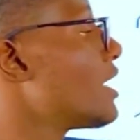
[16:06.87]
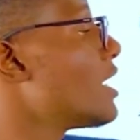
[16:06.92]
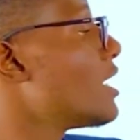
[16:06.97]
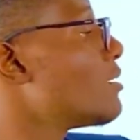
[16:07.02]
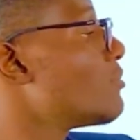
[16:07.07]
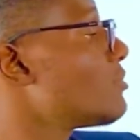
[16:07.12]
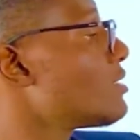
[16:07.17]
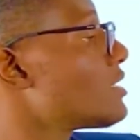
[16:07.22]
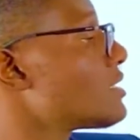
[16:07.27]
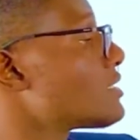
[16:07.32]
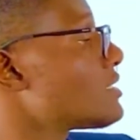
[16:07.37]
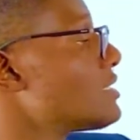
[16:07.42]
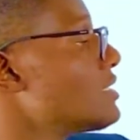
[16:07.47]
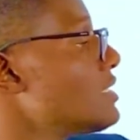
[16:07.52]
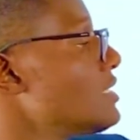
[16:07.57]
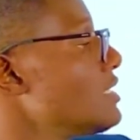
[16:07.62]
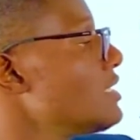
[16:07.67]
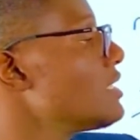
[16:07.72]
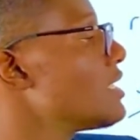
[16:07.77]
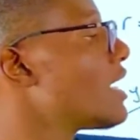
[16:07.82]
plus
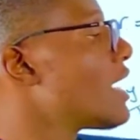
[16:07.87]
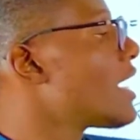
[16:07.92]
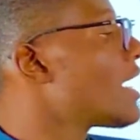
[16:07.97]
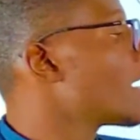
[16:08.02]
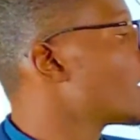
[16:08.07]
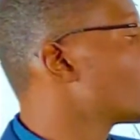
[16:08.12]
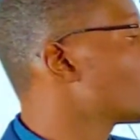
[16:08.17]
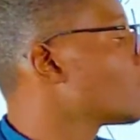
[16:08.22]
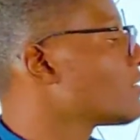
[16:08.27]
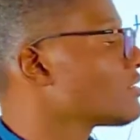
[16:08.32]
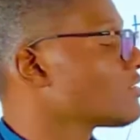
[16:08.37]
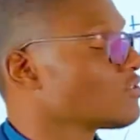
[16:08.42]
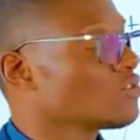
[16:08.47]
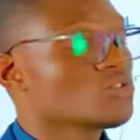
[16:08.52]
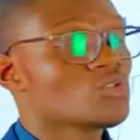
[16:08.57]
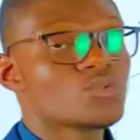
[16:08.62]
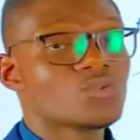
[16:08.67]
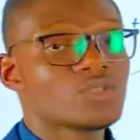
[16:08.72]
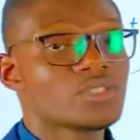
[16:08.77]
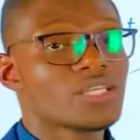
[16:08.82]
ti plus
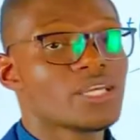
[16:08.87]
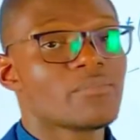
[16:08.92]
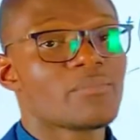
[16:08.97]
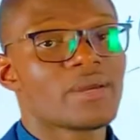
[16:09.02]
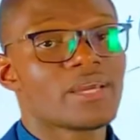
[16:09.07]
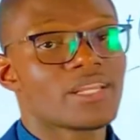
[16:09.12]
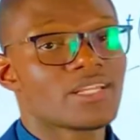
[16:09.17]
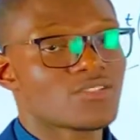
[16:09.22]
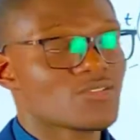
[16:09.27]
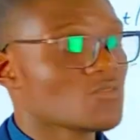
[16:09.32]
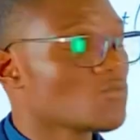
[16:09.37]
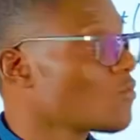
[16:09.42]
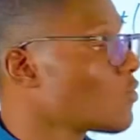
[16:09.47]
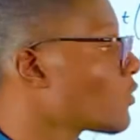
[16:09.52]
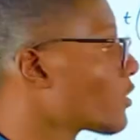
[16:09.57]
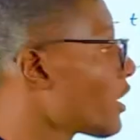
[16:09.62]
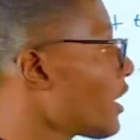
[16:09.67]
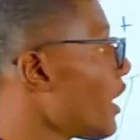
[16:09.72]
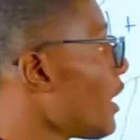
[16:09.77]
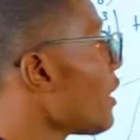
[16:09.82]
2j minus
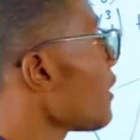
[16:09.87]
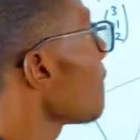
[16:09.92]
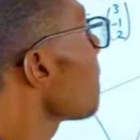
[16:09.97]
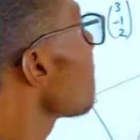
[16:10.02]
4k.